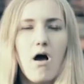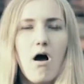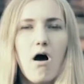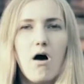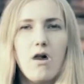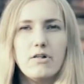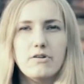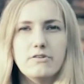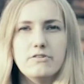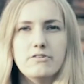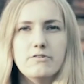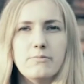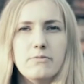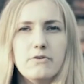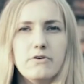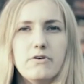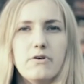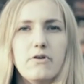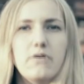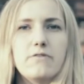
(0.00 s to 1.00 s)

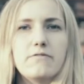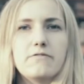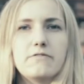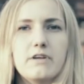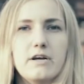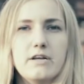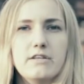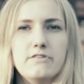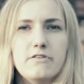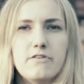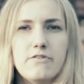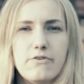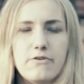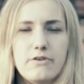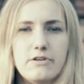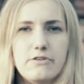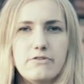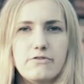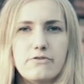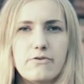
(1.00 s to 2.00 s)
Holodomor of
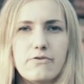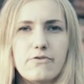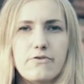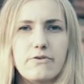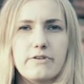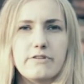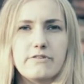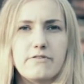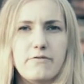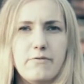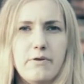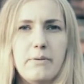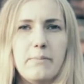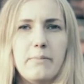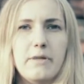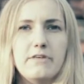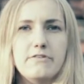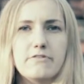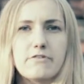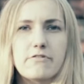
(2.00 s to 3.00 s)
1932-33
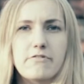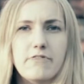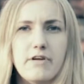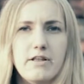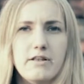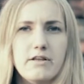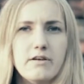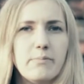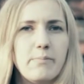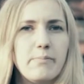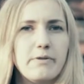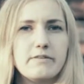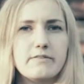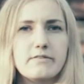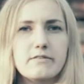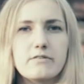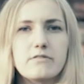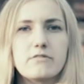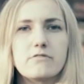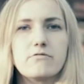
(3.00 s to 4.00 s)
made Ukrainian
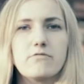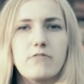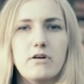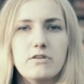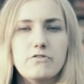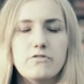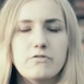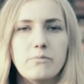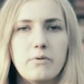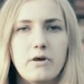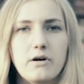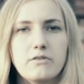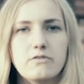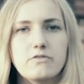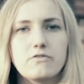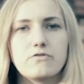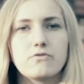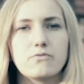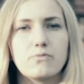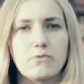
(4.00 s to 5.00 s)
peasants run to
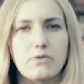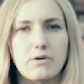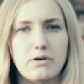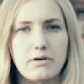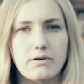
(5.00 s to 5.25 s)
mines to work.